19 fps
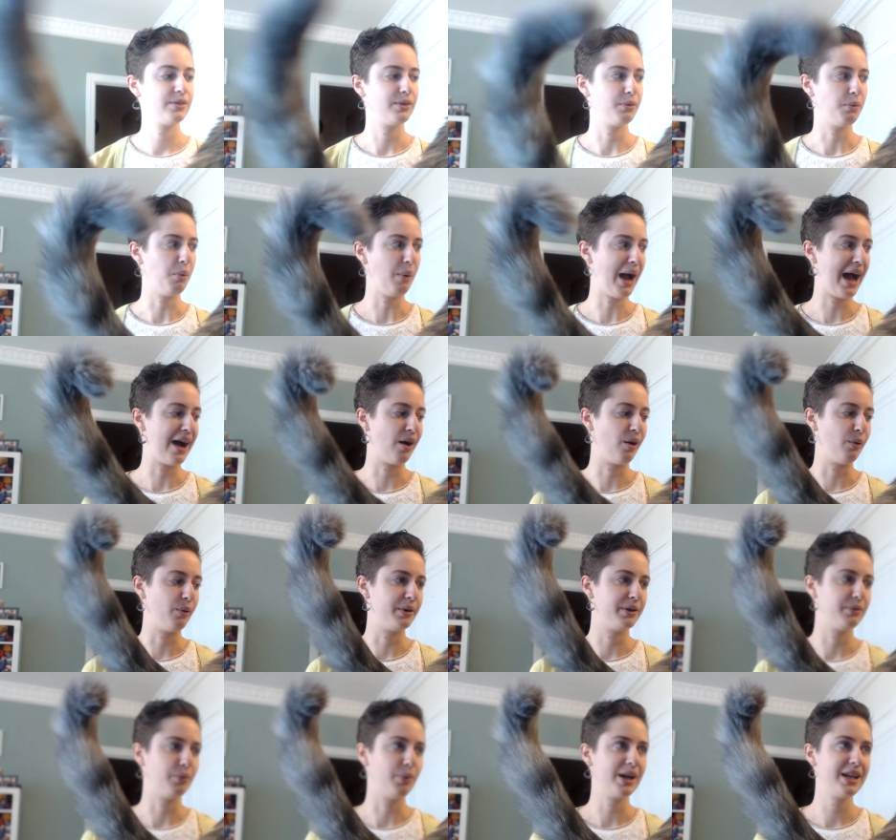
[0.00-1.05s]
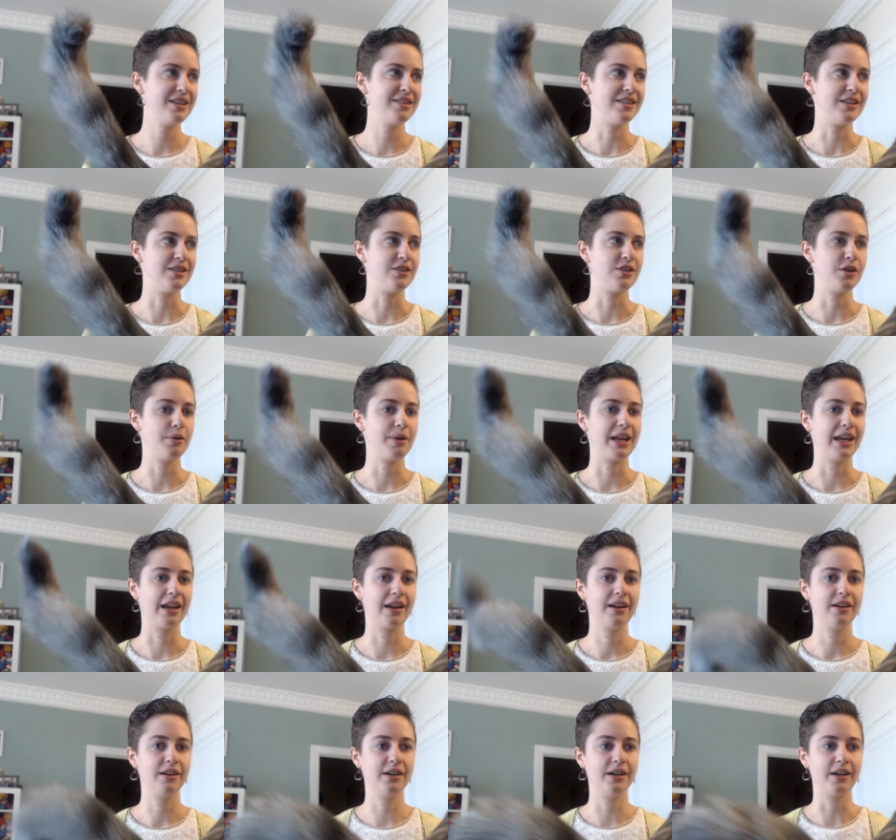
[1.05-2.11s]
Wow, what is it doing?
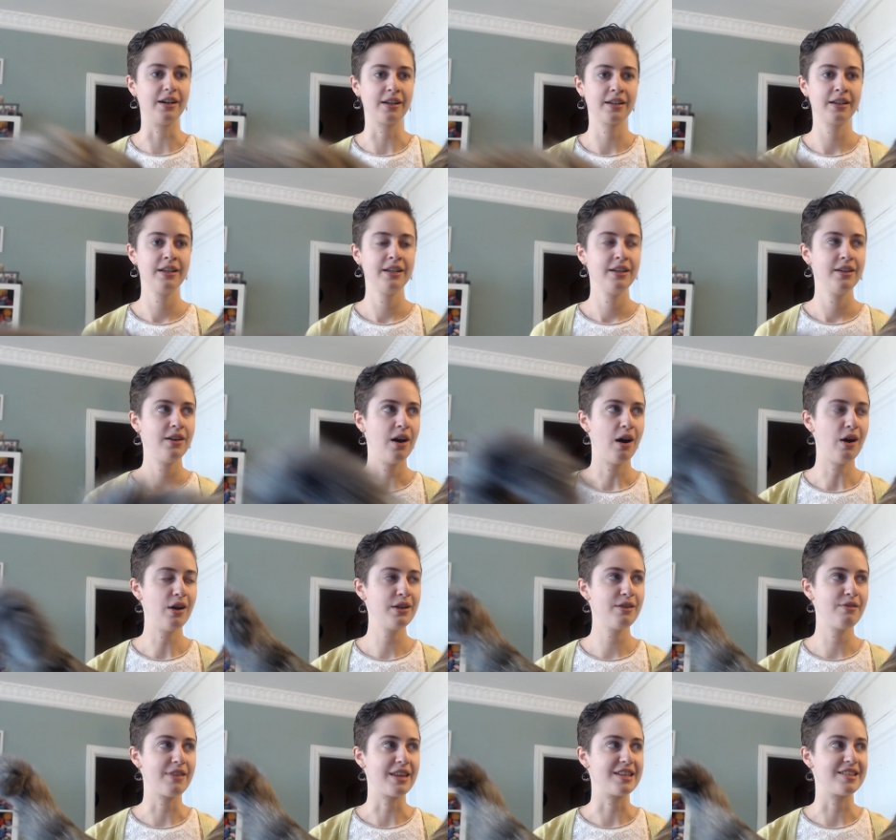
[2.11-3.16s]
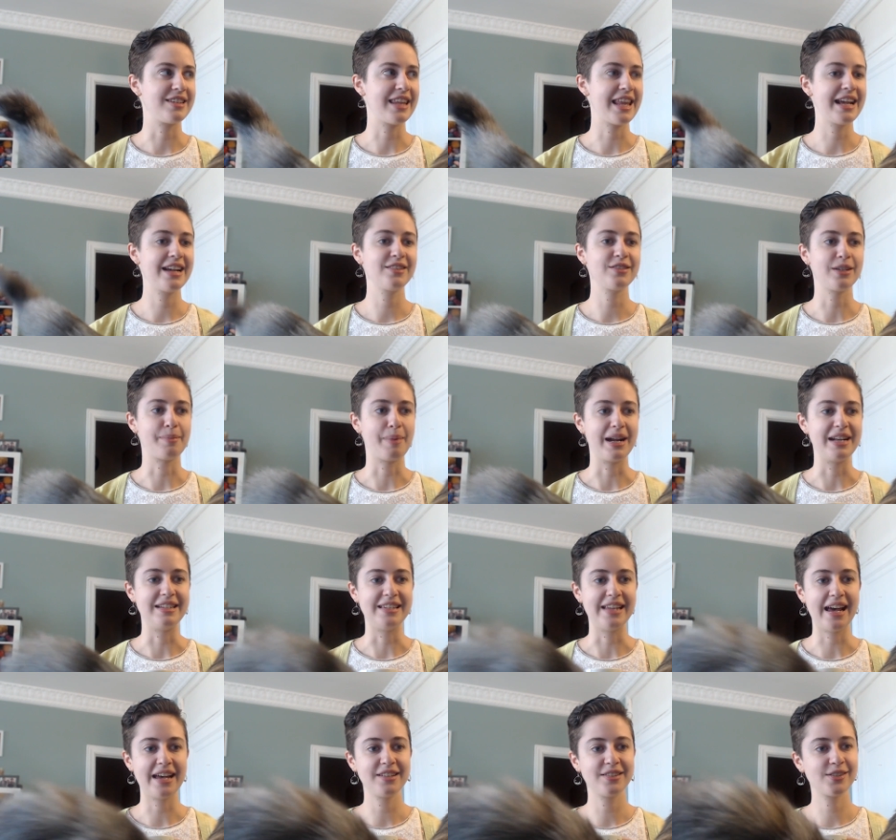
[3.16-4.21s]
Ugh, all of these things on my
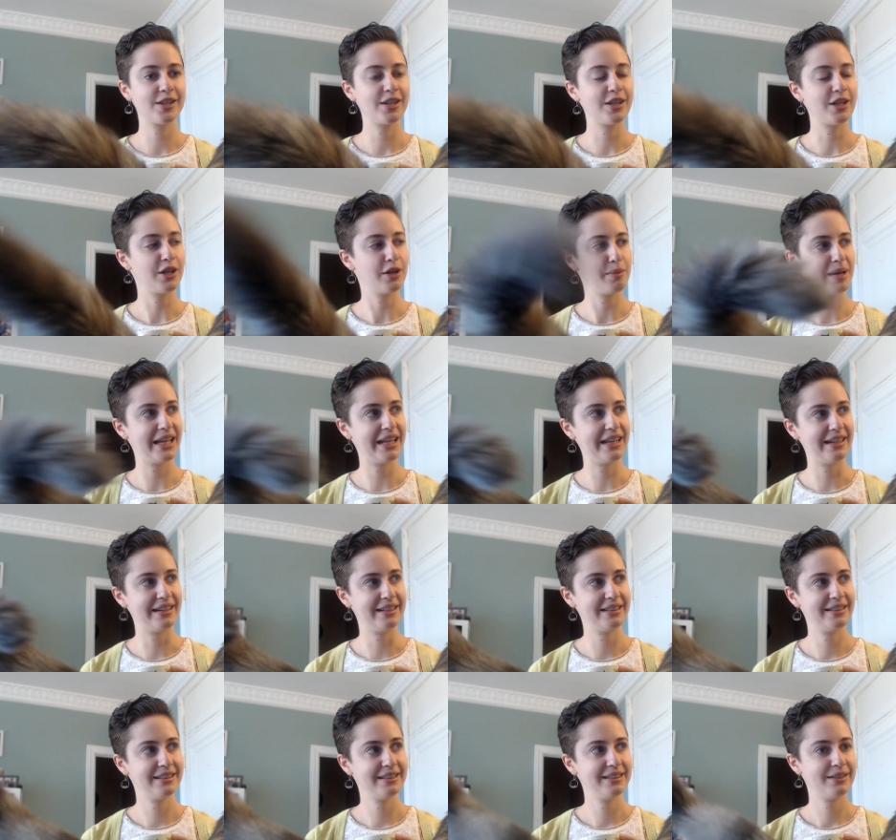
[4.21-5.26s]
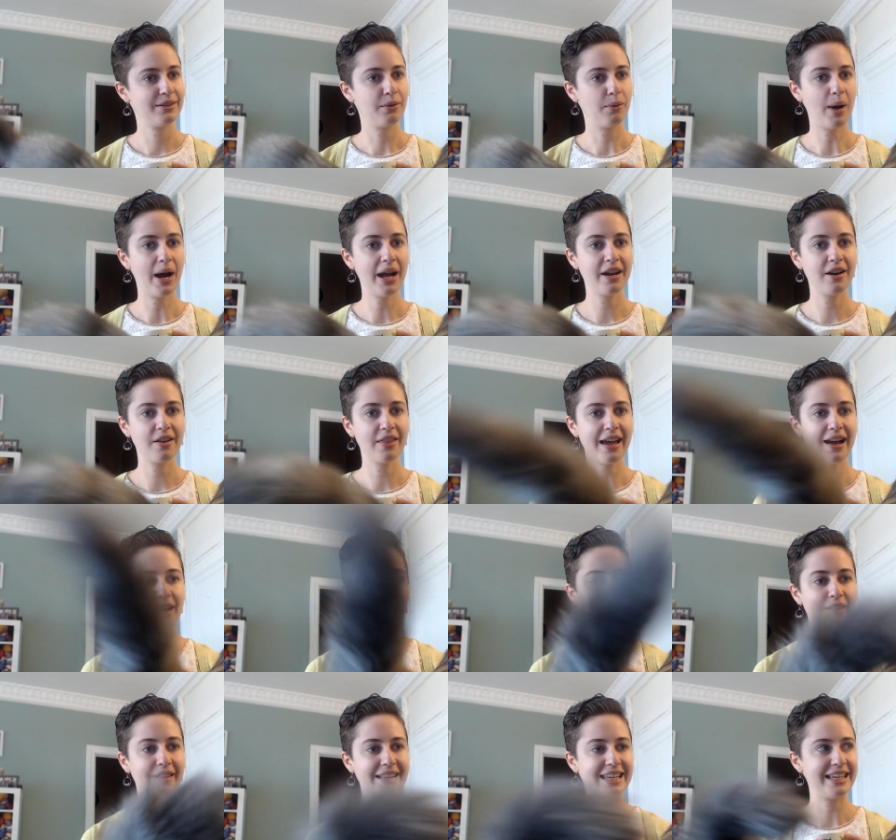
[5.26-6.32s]
desk, human. Why are they
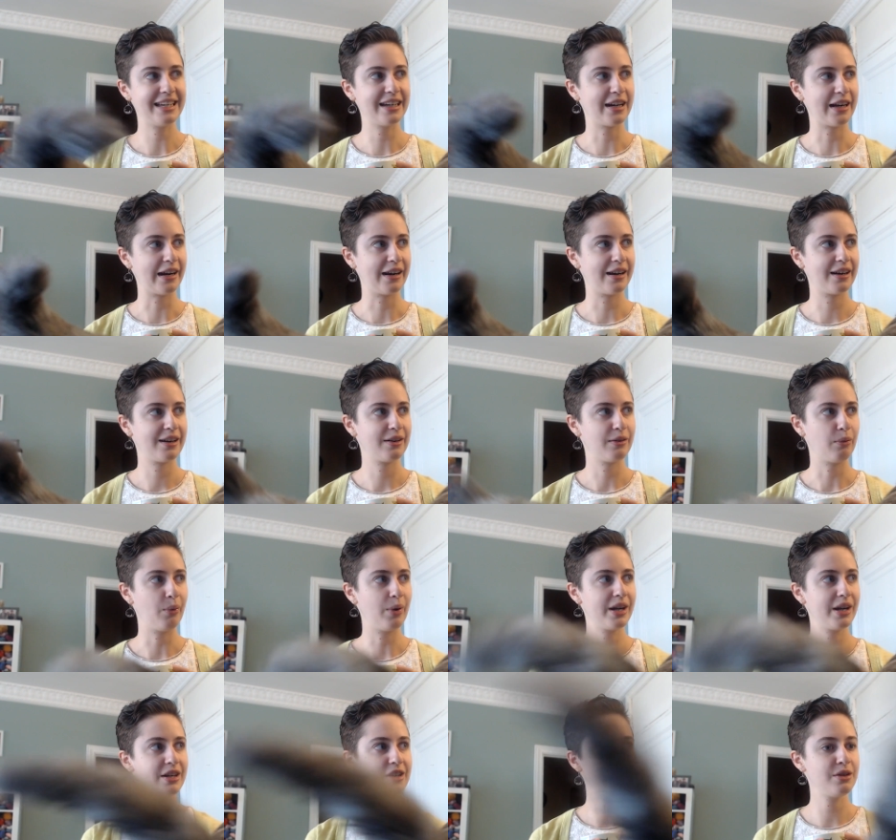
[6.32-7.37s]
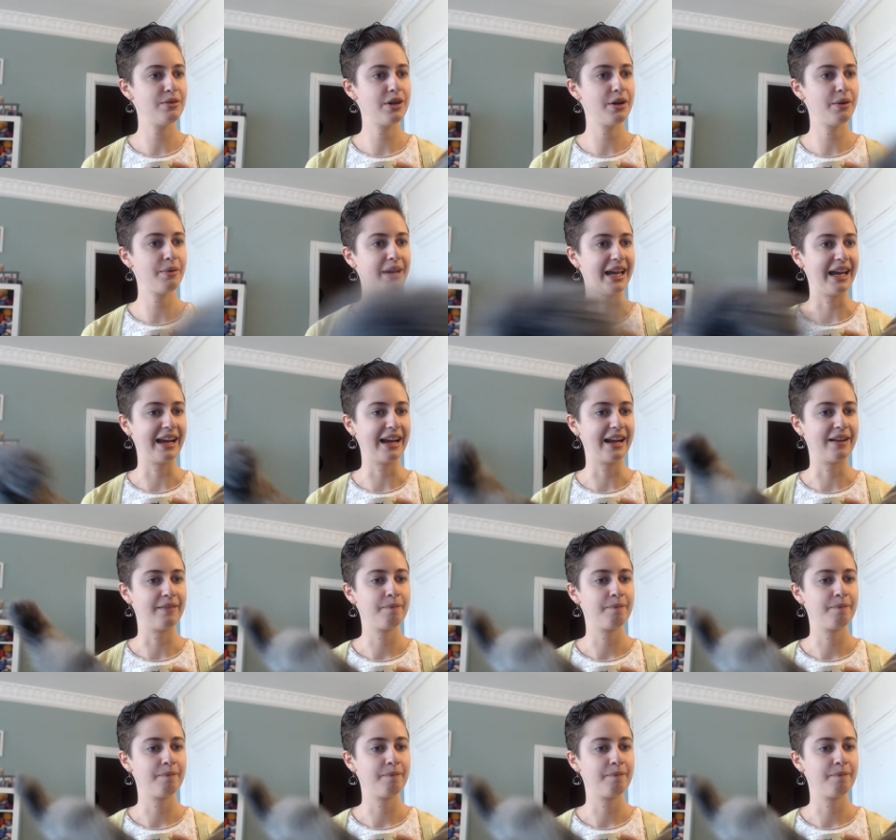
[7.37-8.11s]
all here? What are you doing?